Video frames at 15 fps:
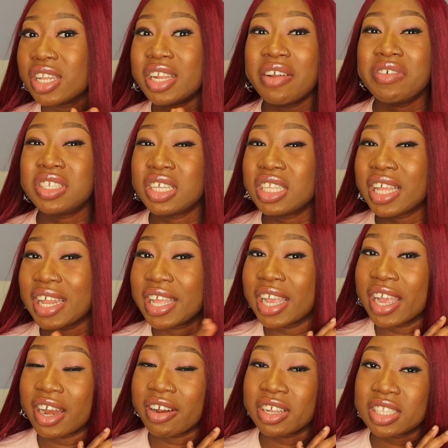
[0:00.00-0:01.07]
There isn't any
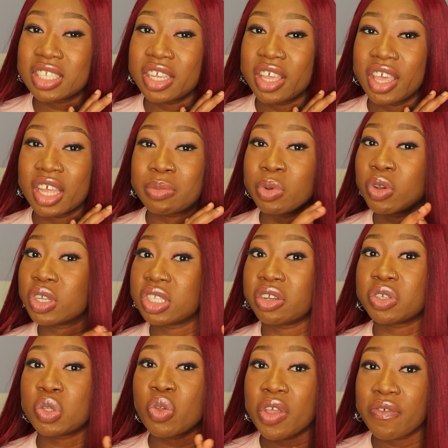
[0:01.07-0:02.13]
guarantee yet because
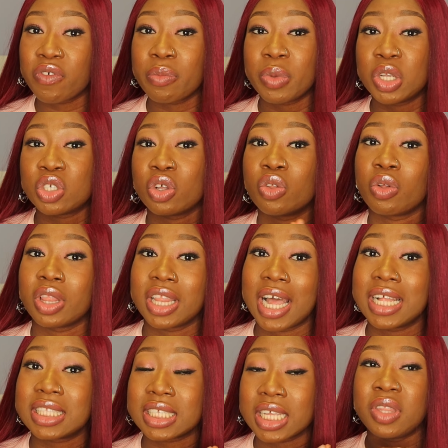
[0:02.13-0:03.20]
there's no information on
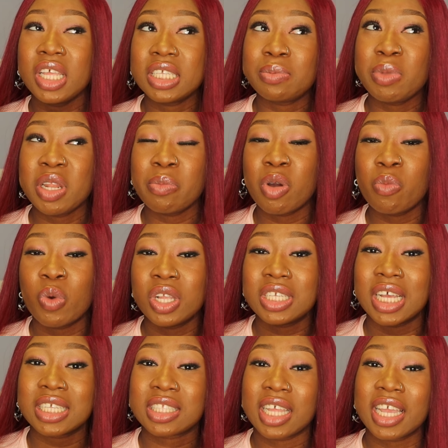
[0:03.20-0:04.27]
that. This minimum wage
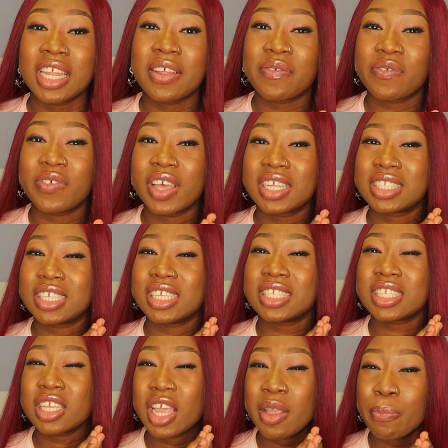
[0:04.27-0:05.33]
has taken effect
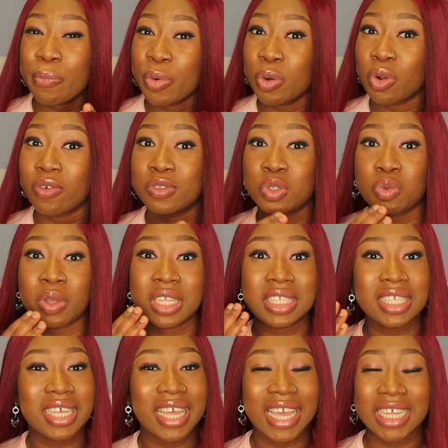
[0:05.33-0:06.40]
since April of
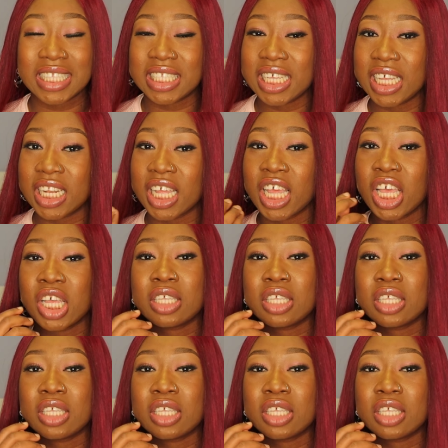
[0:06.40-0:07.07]
2018.